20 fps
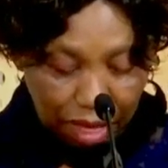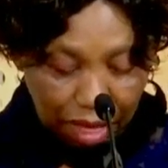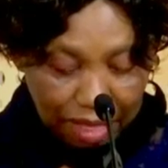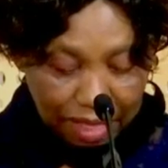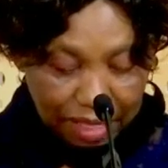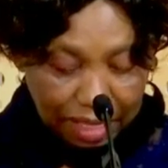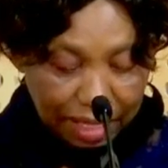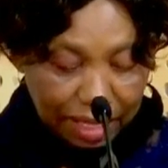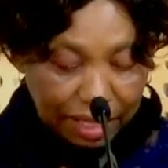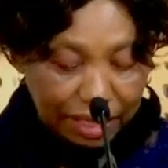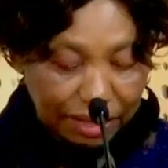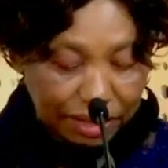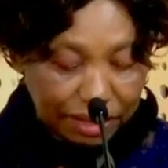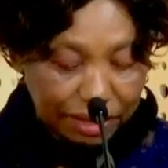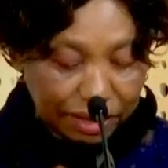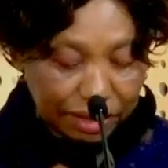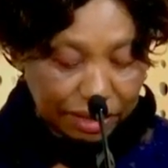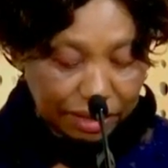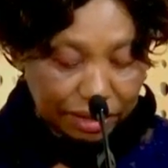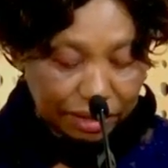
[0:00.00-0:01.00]

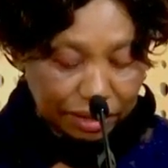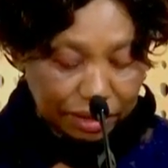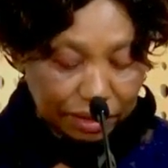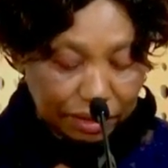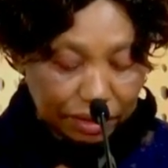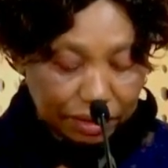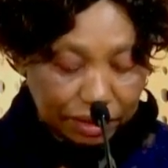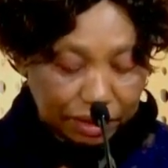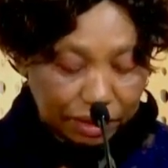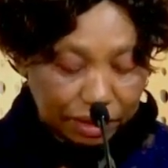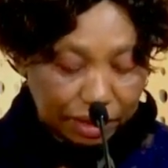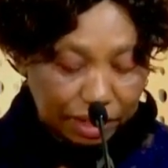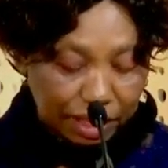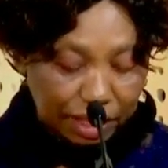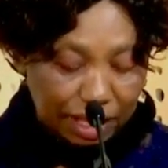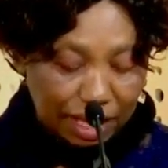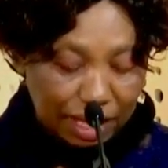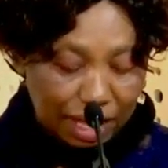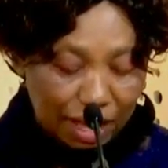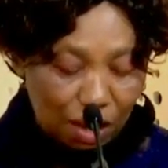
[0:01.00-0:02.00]
screened
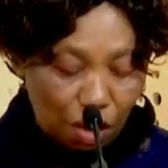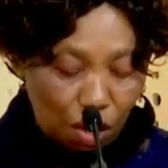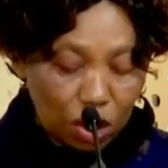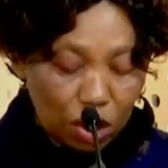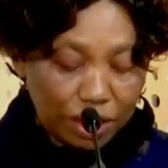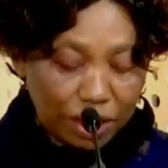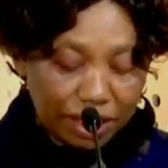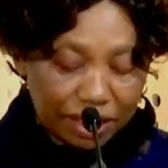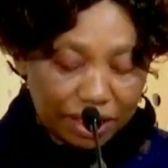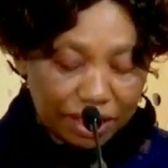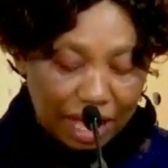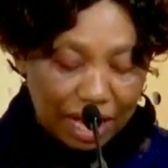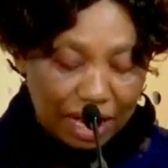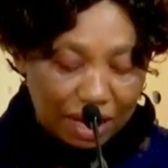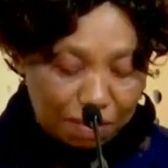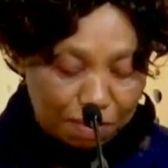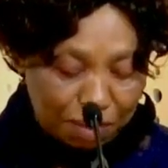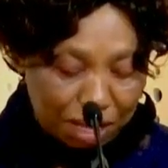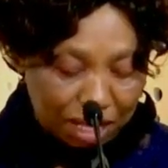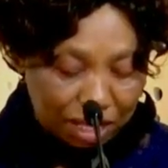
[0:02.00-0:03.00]
on a
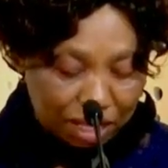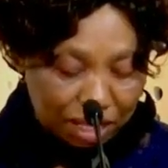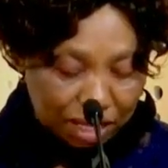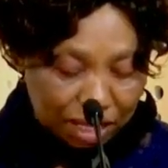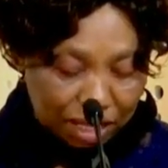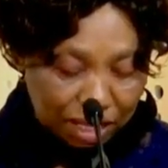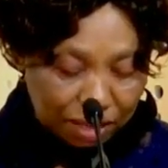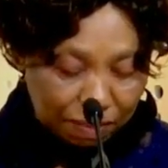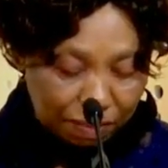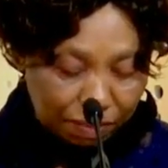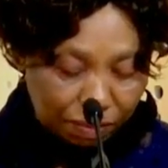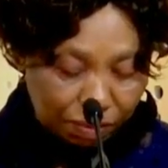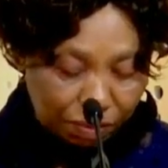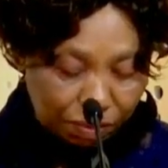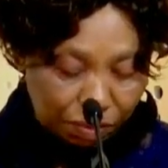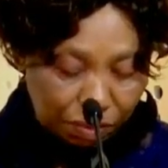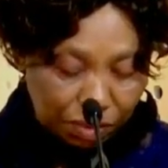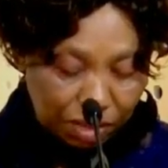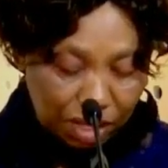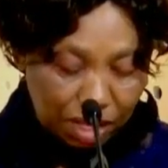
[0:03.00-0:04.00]
daily basis.
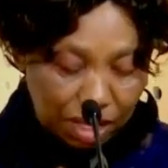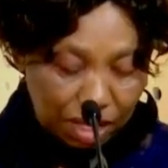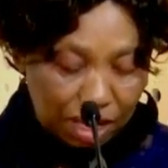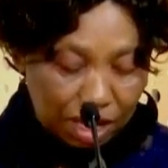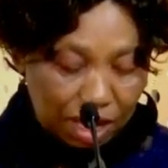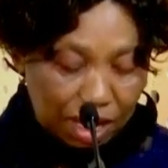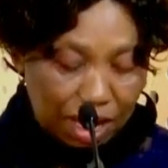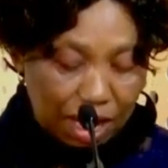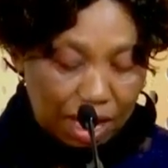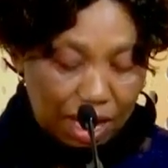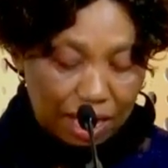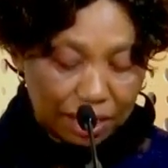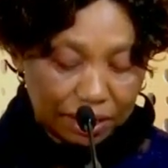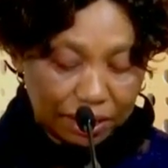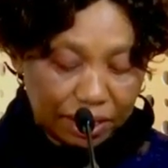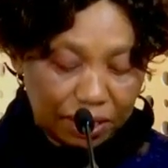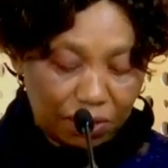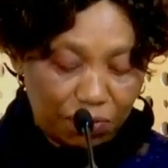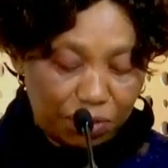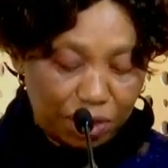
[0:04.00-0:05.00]

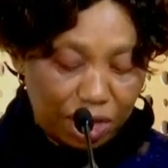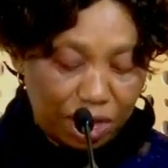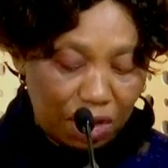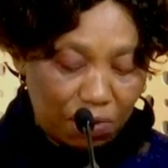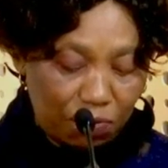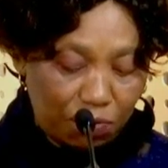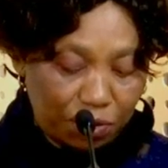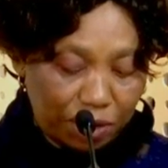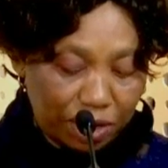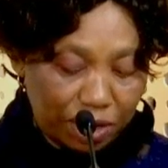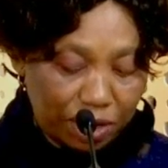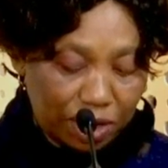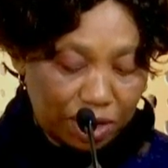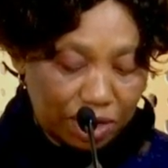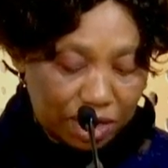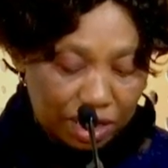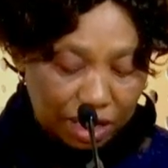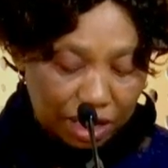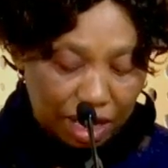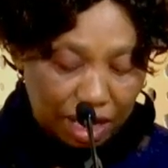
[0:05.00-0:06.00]
And if they have
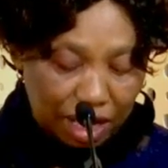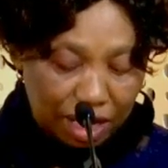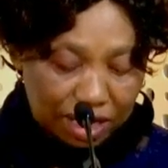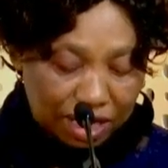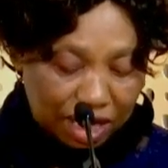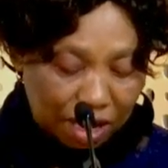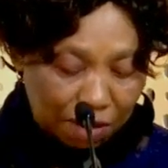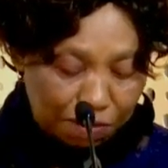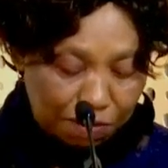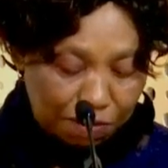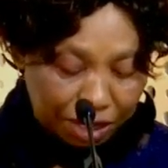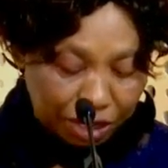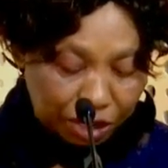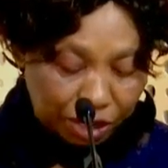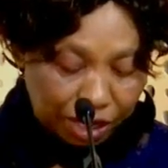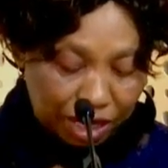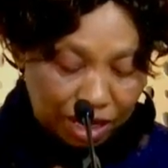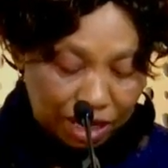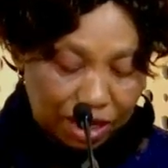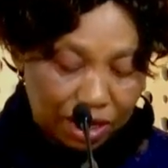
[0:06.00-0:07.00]
raised
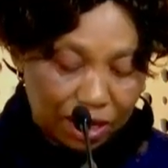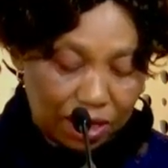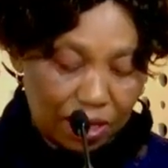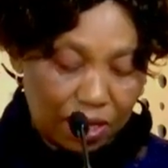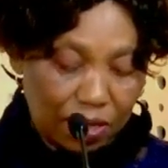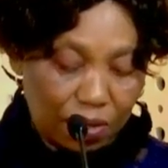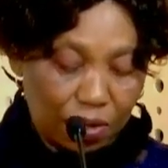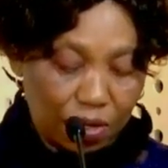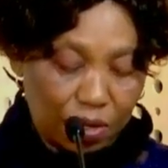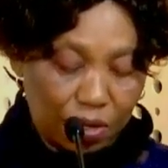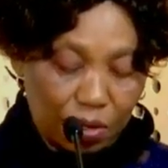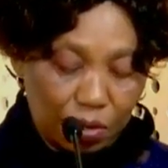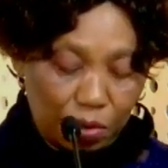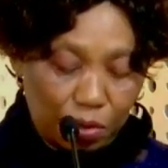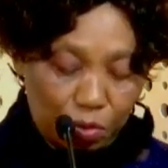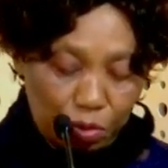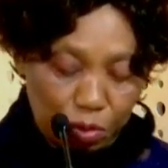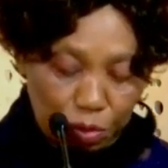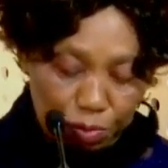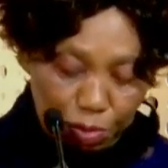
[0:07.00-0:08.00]
temperatures,
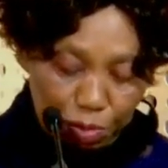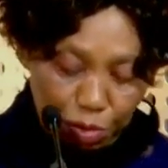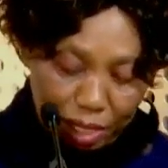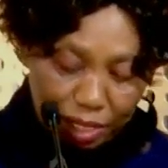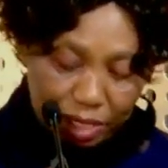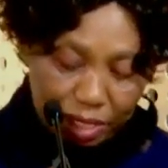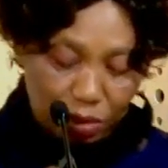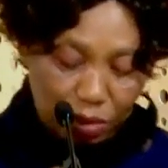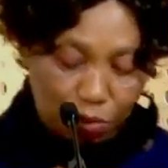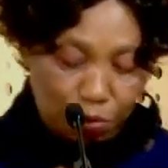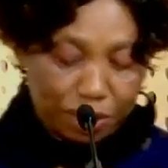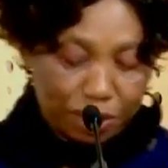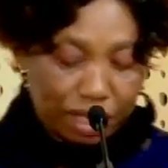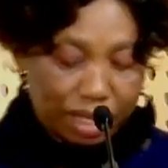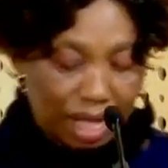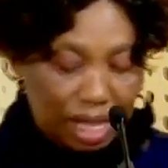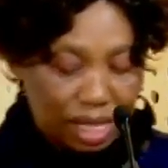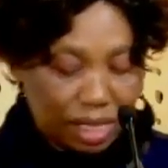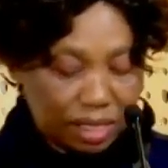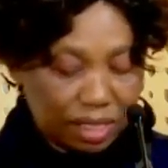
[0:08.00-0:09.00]
we'll be working with
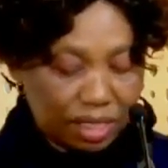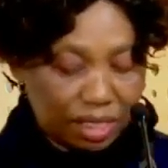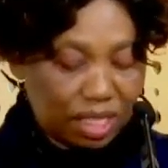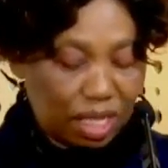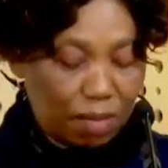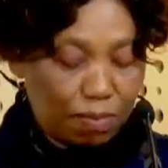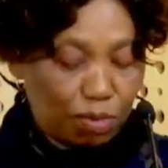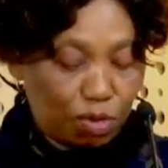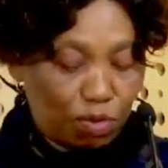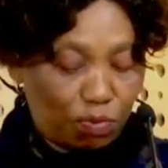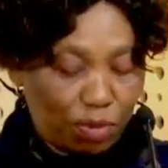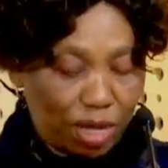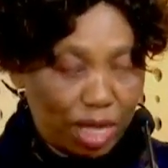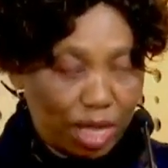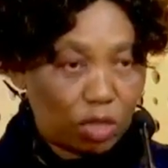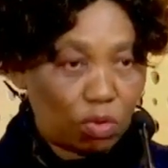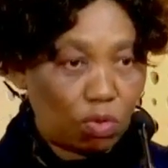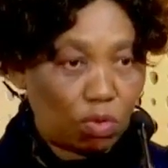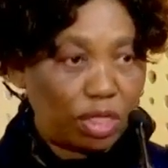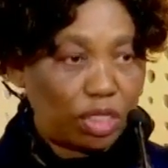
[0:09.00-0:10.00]
health in terms of
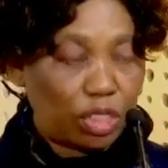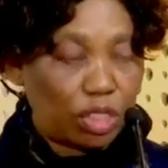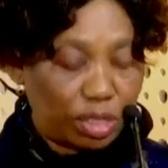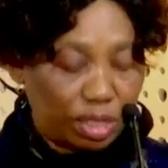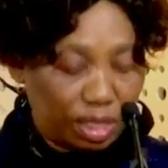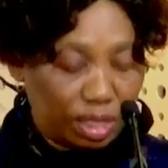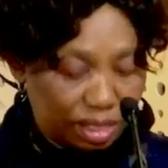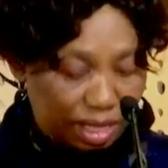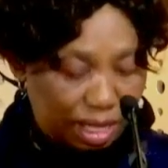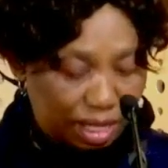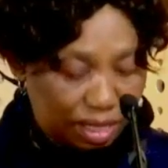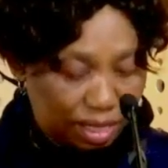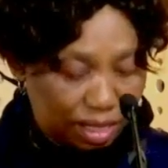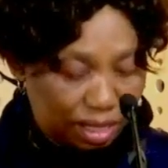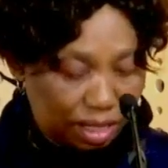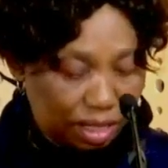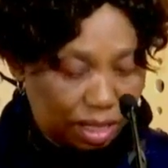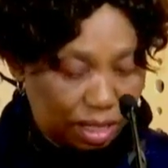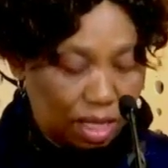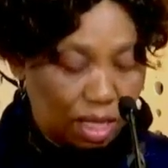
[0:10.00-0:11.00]
isolation and
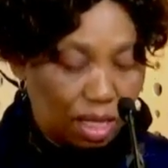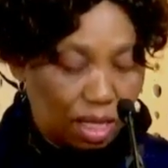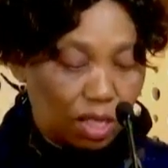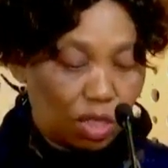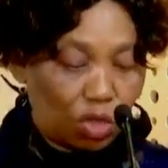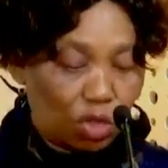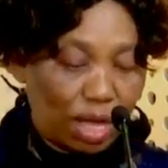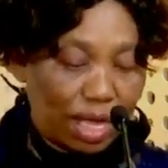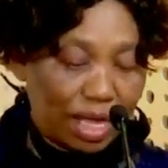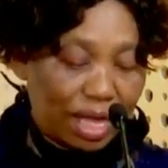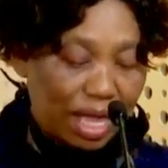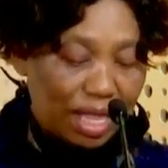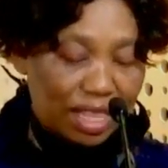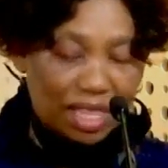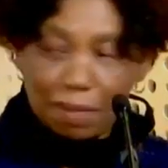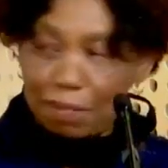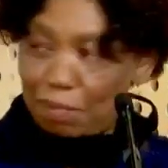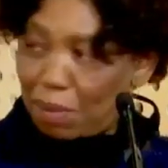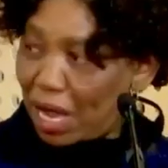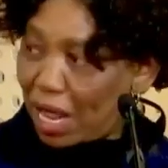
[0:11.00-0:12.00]
testing. So again,
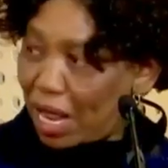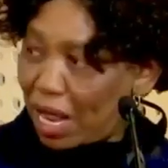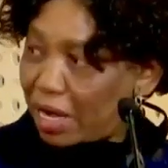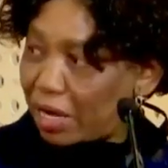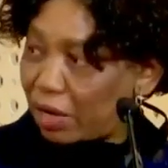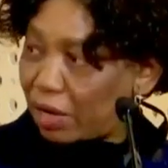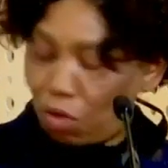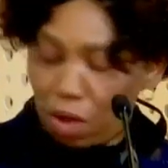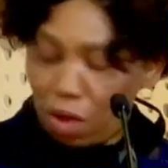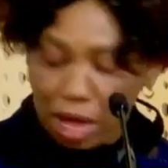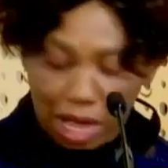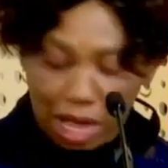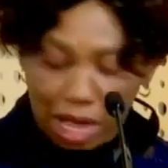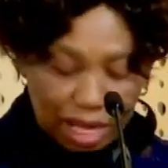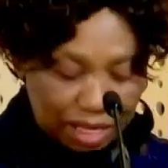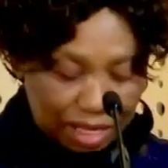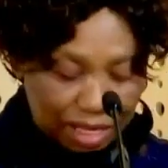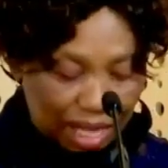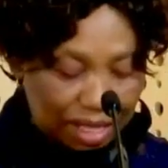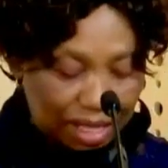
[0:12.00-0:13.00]
the plan
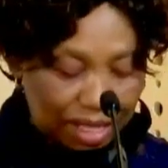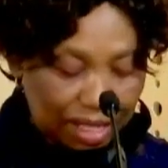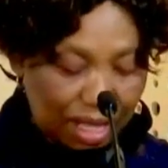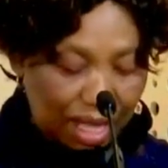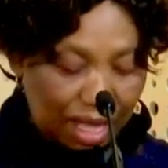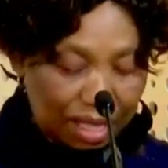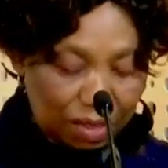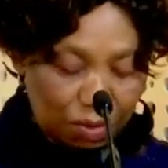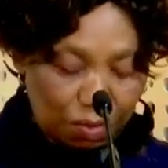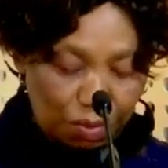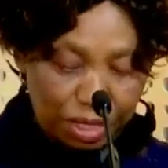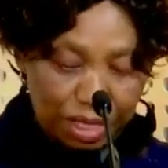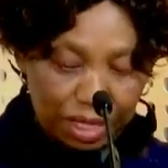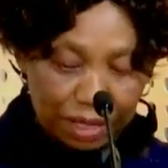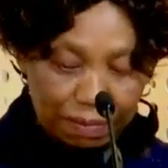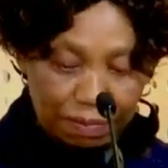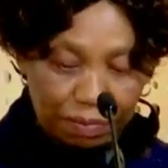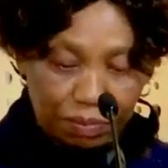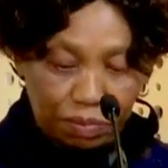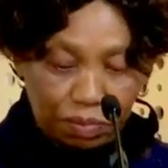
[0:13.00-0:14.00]
requires us, as we